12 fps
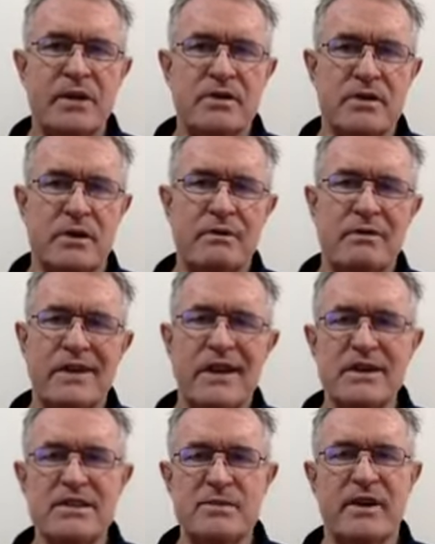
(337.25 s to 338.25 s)
So
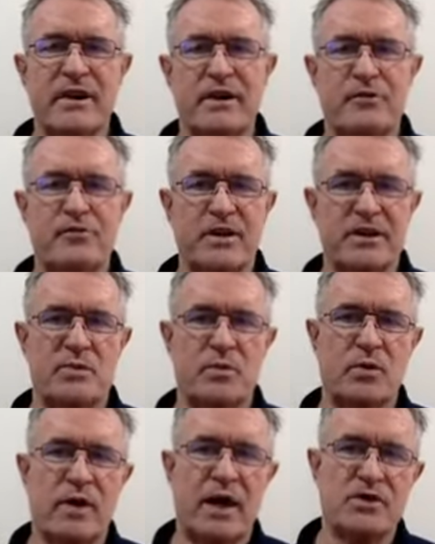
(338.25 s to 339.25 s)
that needs to be done in a
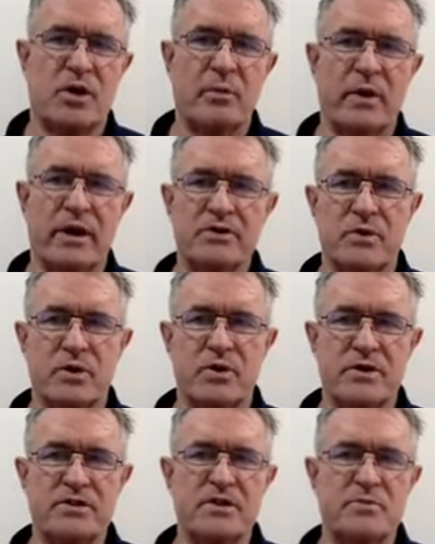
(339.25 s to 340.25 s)
flexible, agile manner to
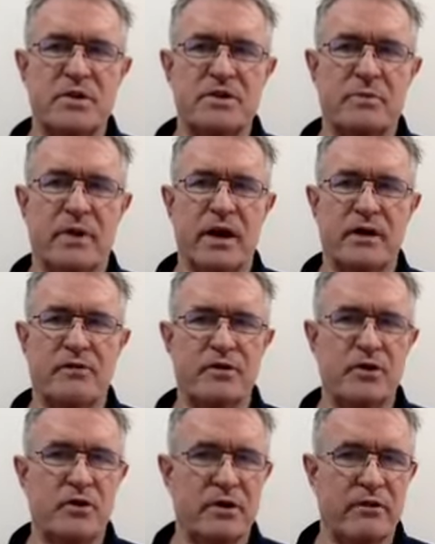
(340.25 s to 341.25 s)
increase the speed to market
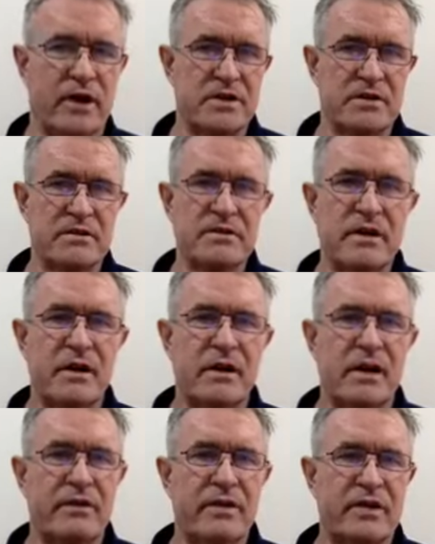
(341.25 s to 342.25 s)
for new innovations
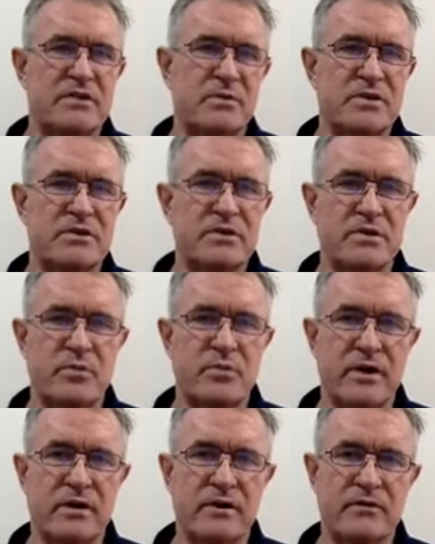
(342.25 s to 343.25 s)
and thus the business
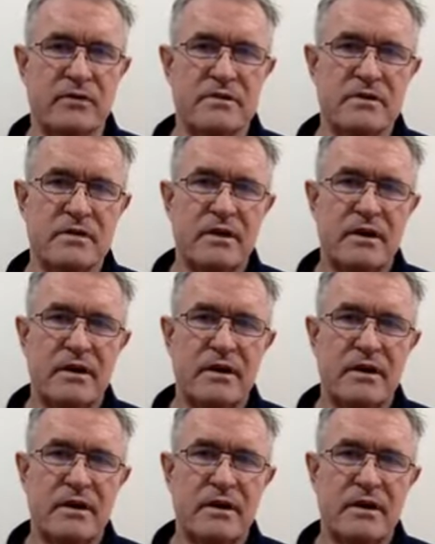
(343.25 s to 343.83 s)
competitiveness.